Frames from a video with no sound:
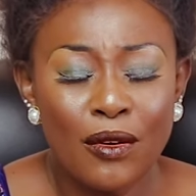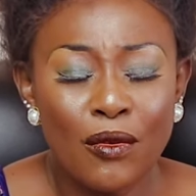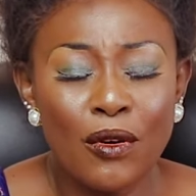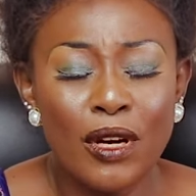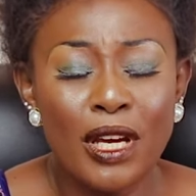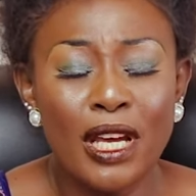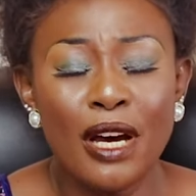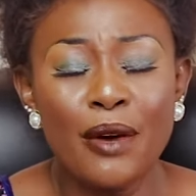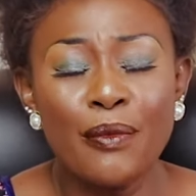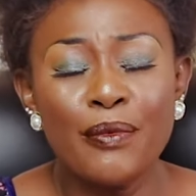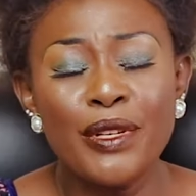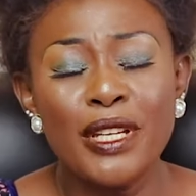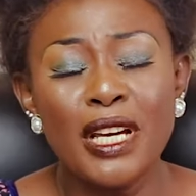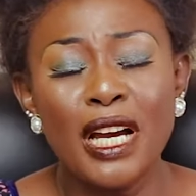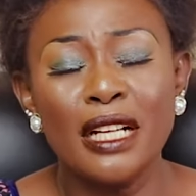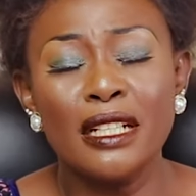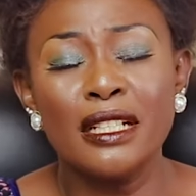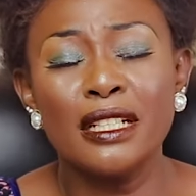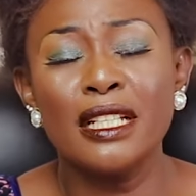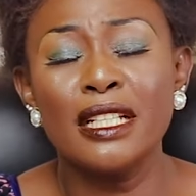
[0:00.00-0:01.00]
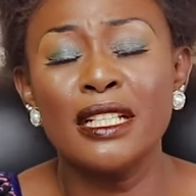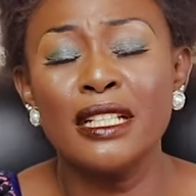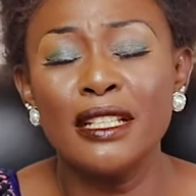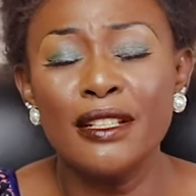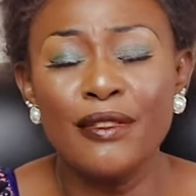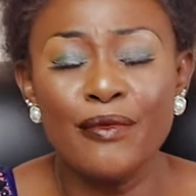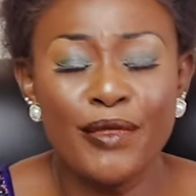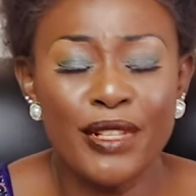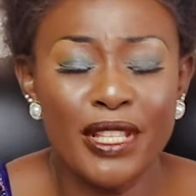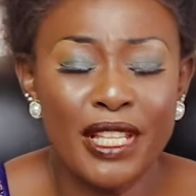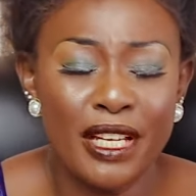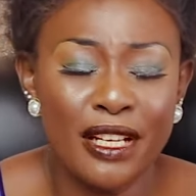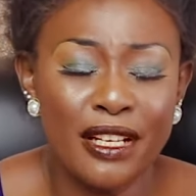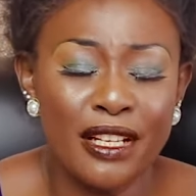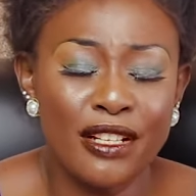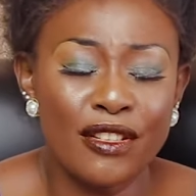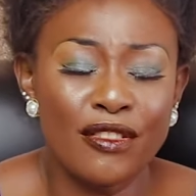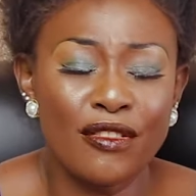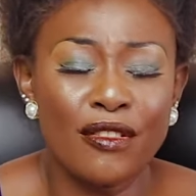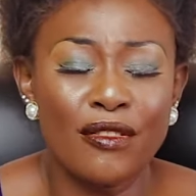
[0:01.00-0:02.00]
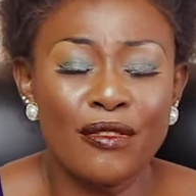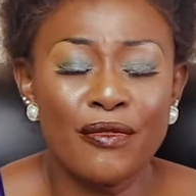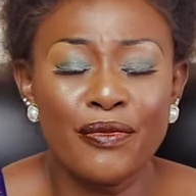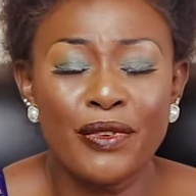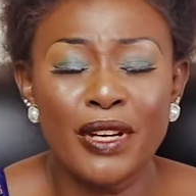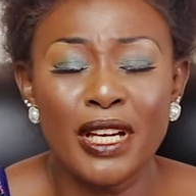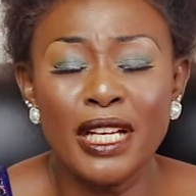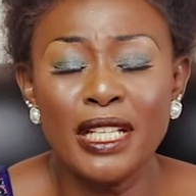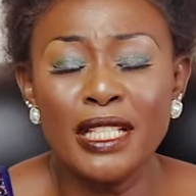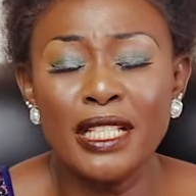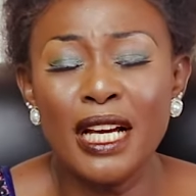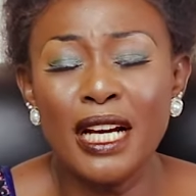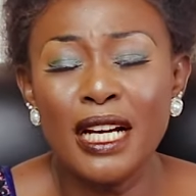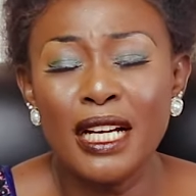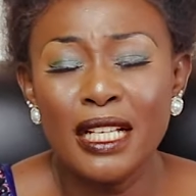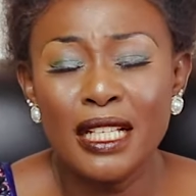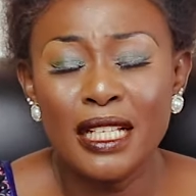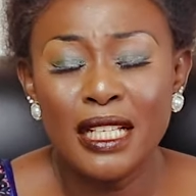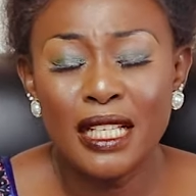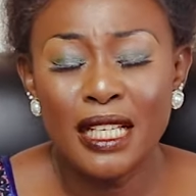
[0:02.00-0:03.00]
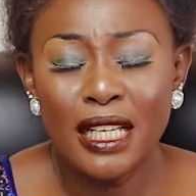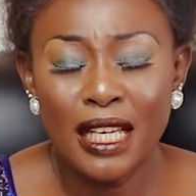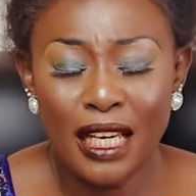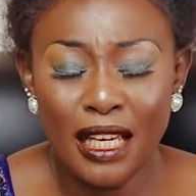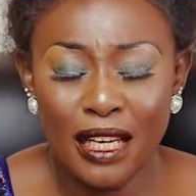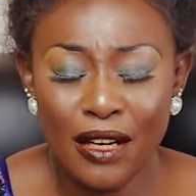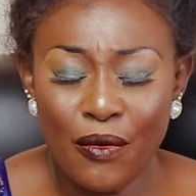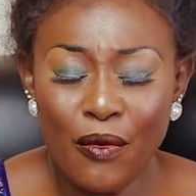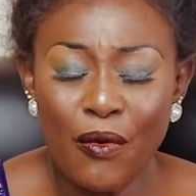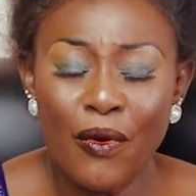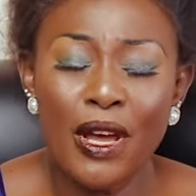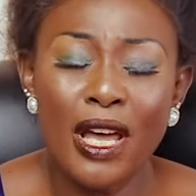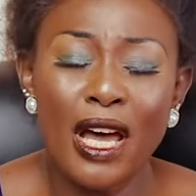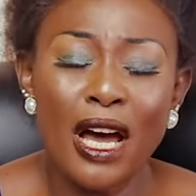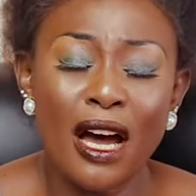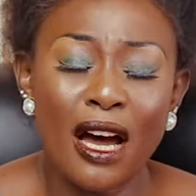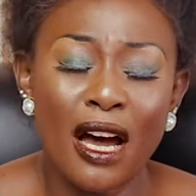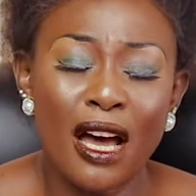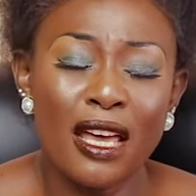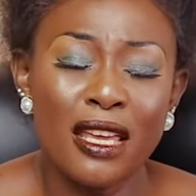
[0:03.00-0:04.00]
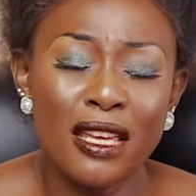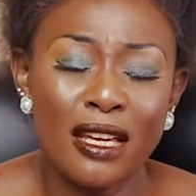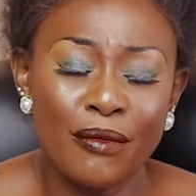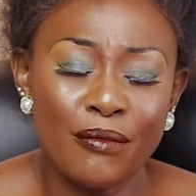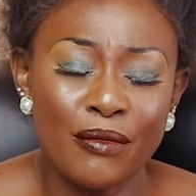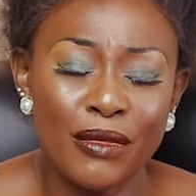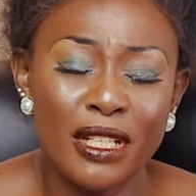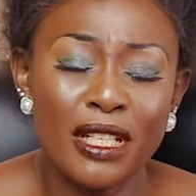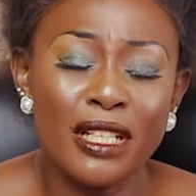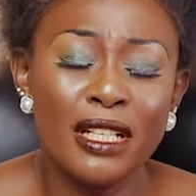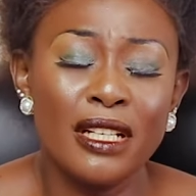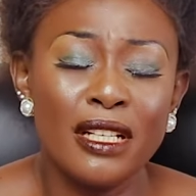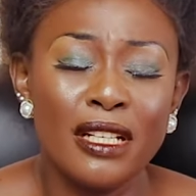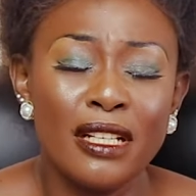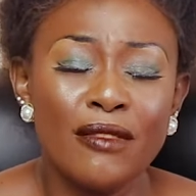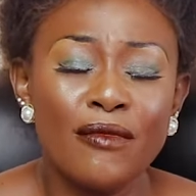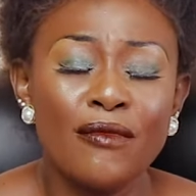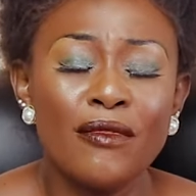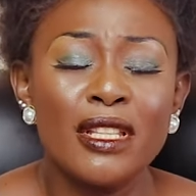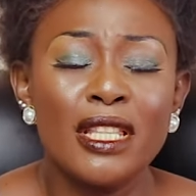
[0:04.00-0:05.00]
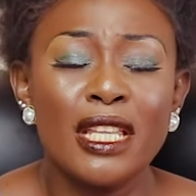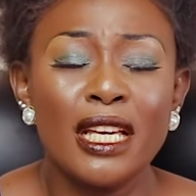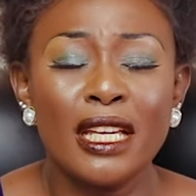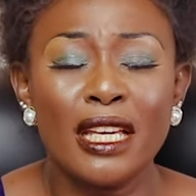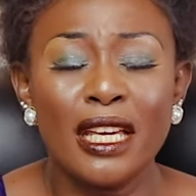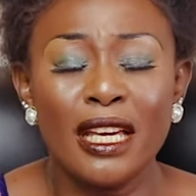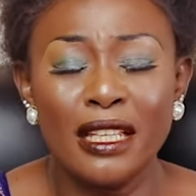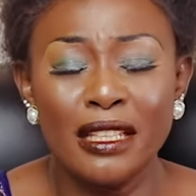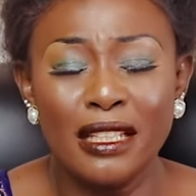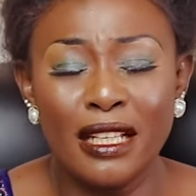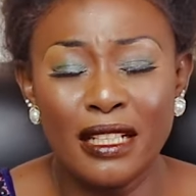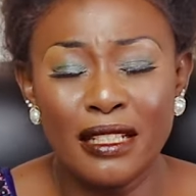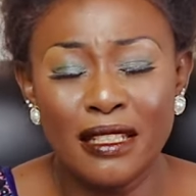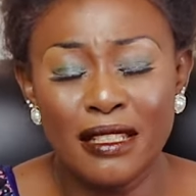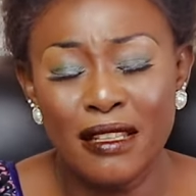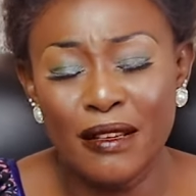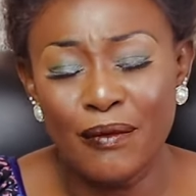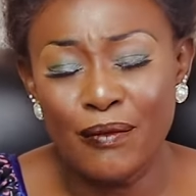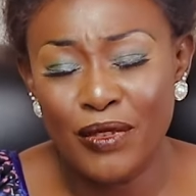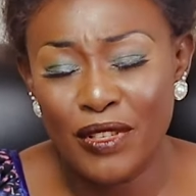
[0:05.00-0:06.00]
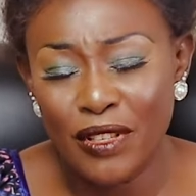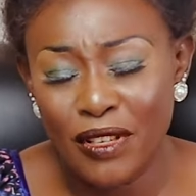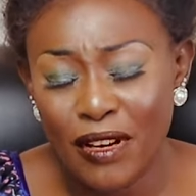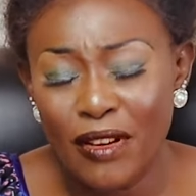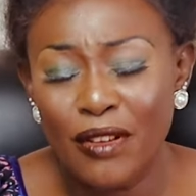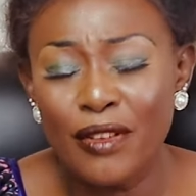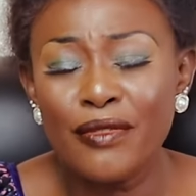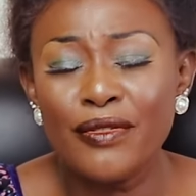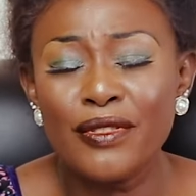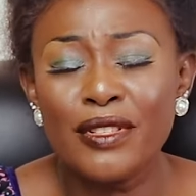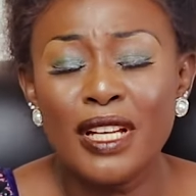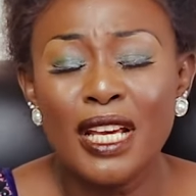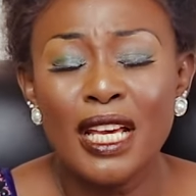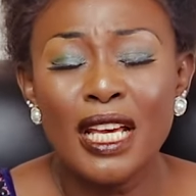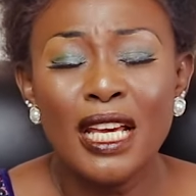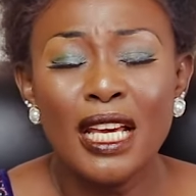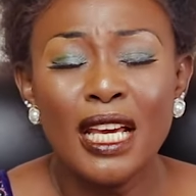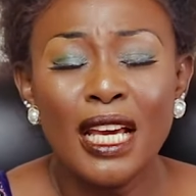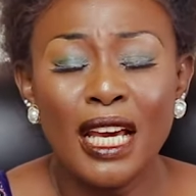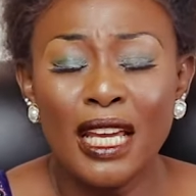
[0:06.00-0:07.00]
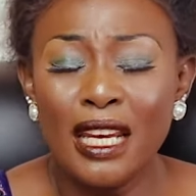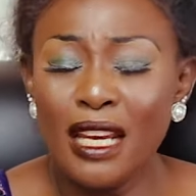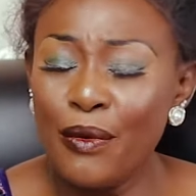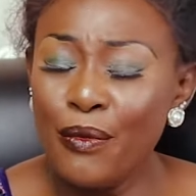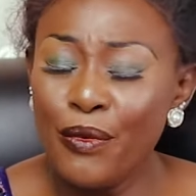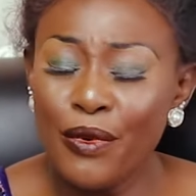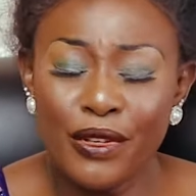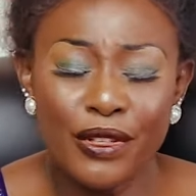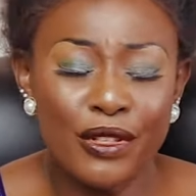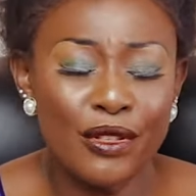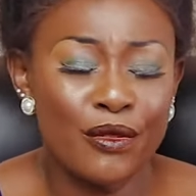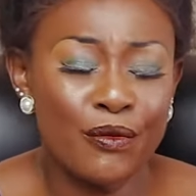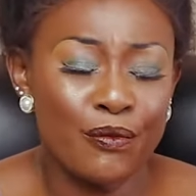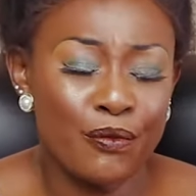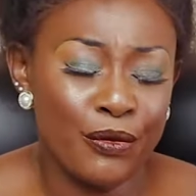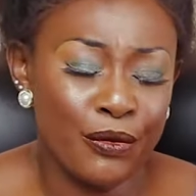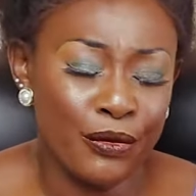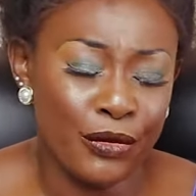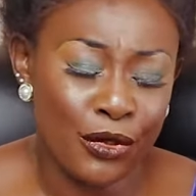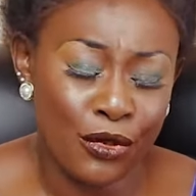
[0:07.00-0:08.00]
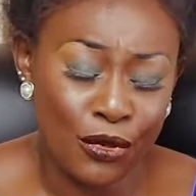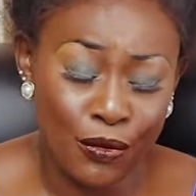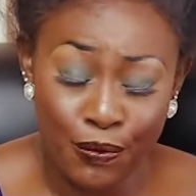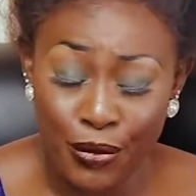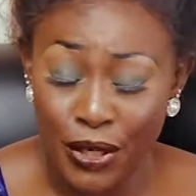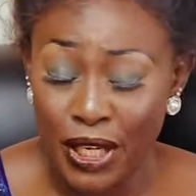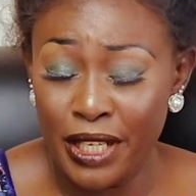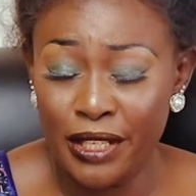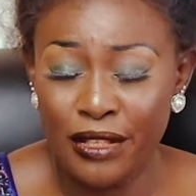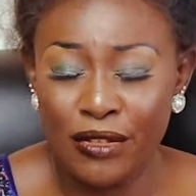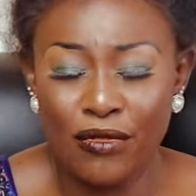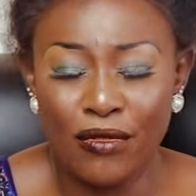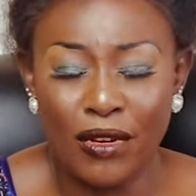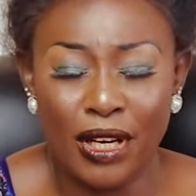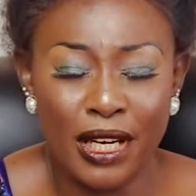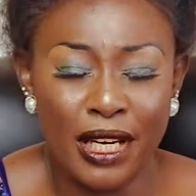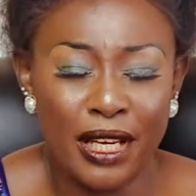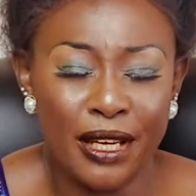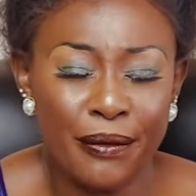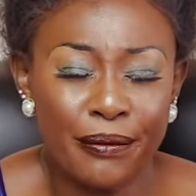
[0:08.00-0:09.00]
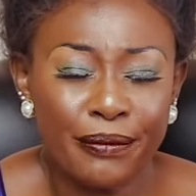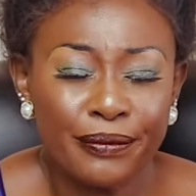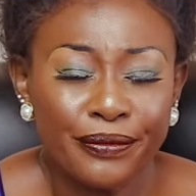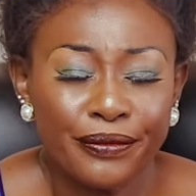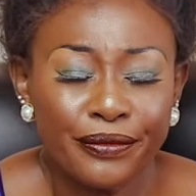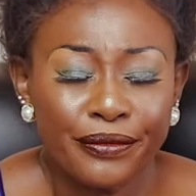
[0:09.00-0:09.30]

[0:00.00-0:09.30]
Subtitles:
where we are dealing with the nation of Kenya and where I am dealing with the Kenyans themselves. And I want to bless your name.